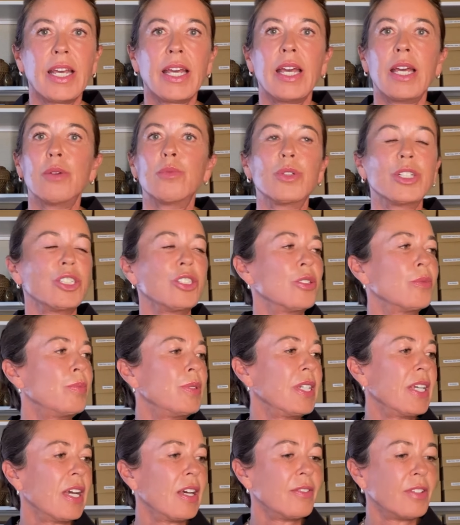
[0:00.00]
and we should be
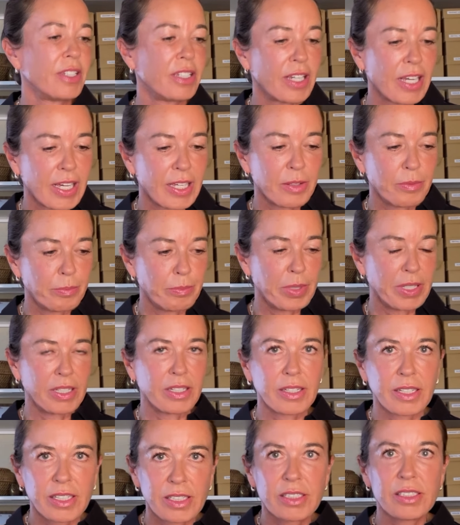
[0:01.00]
having a big
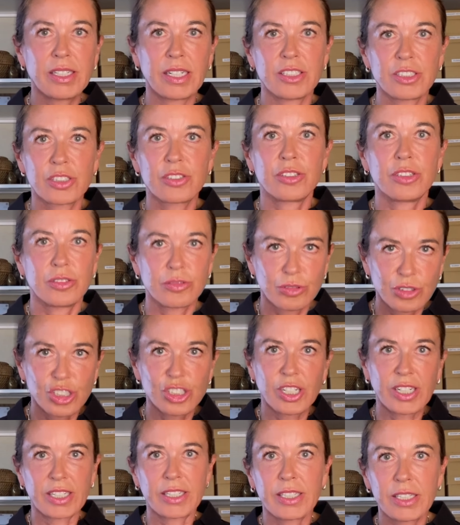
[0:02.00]
industrial
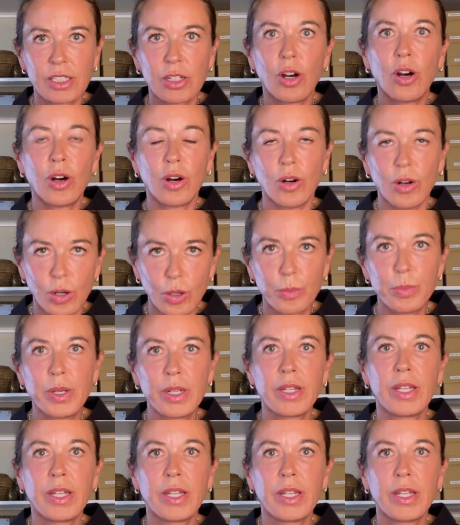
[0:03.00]
chunky hob